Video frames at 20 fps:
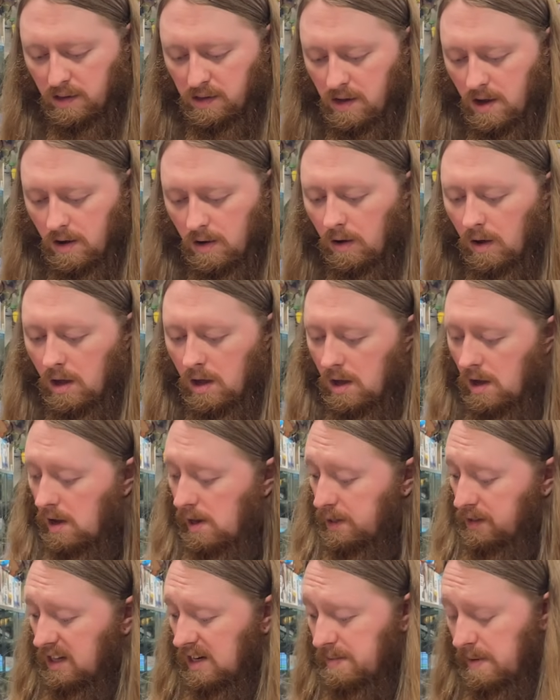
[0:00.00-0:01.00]
So
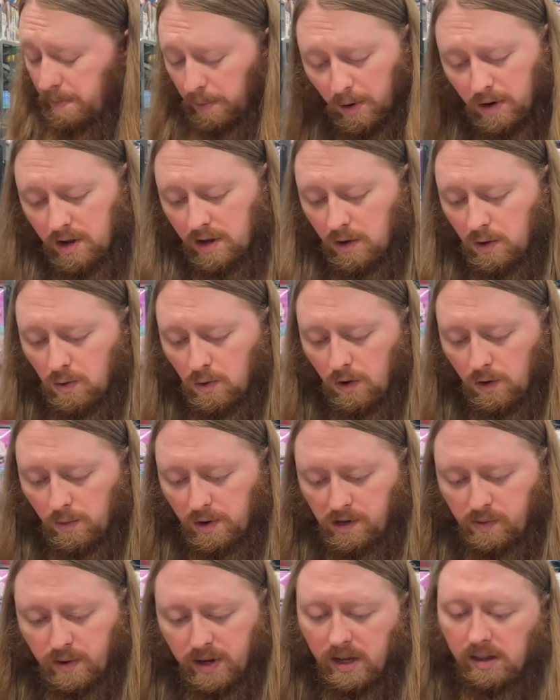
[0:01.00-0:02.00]
it's going to be pretty cool
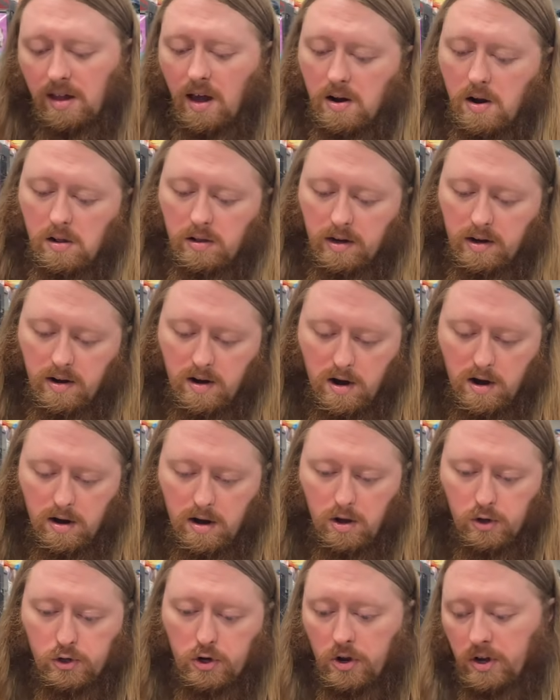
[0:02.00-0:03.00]
once we get that all in here,
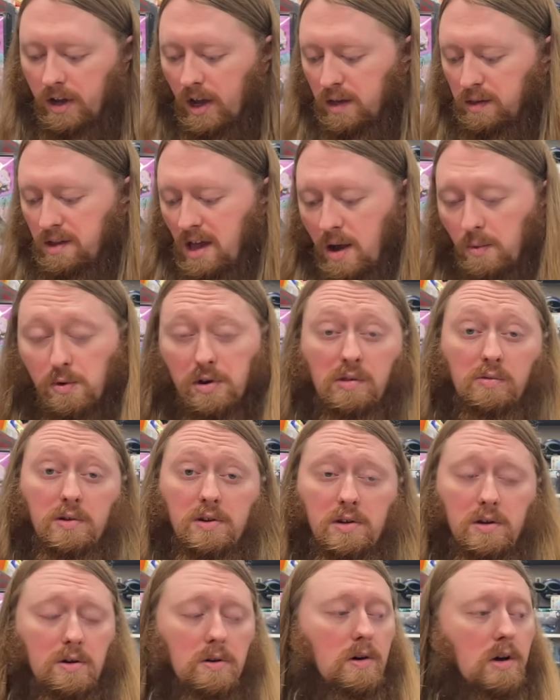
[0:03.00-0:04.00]
and I'll show you guys that once we
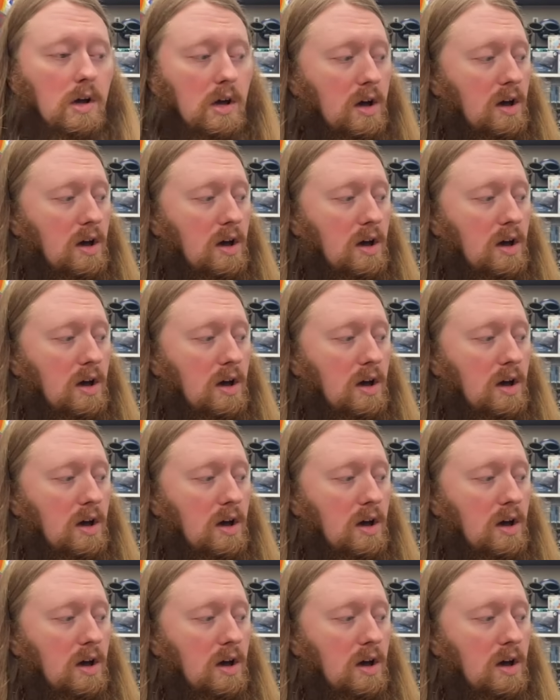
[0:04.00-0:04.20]
do.